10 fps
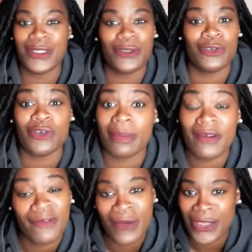Do you do it
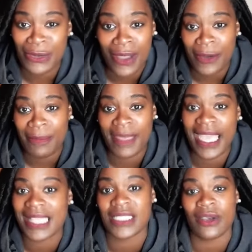before you go to
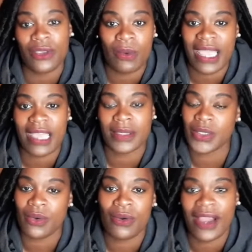bed so you wake up
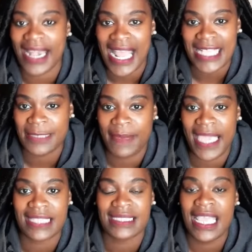to an organized
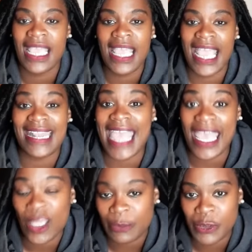space, and
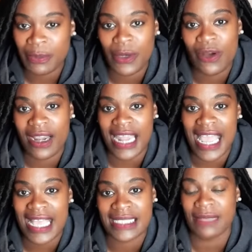that helps you be
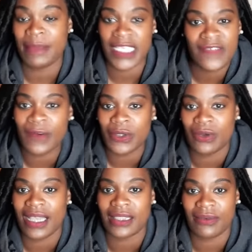organized and peaceful
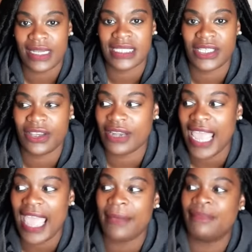throughout the rest of your
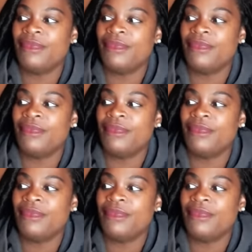day?